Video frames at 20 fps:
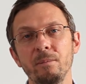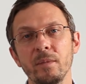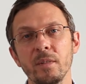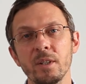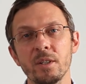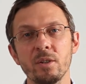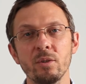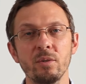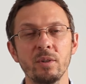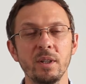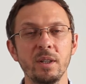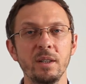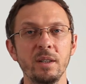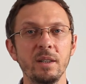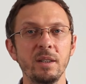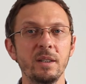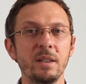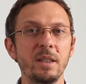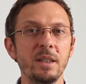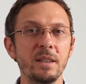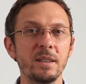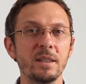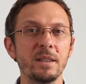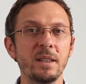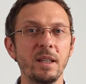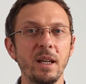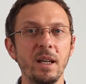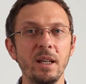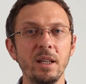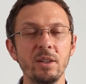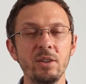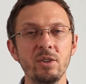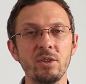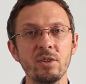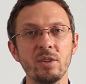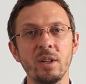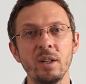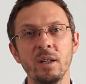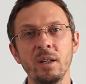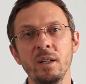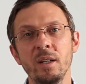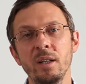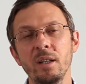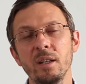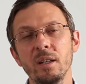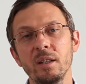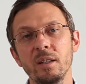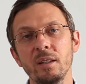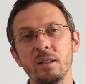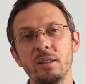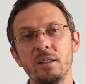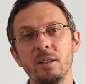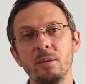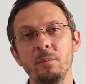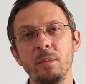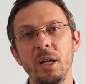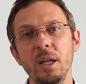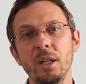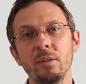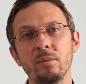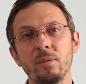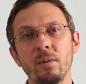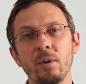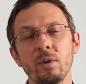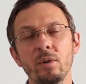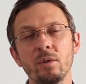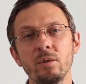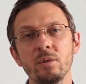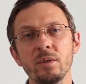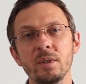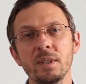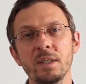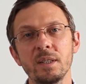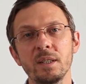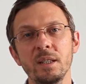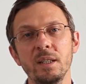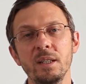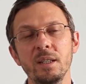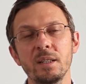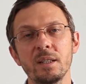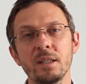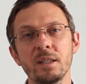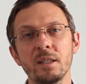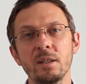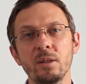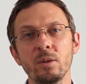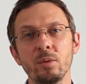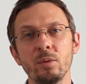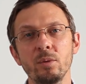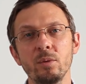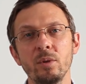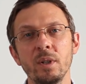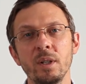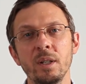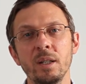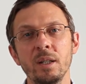So in this stage, the main focus is to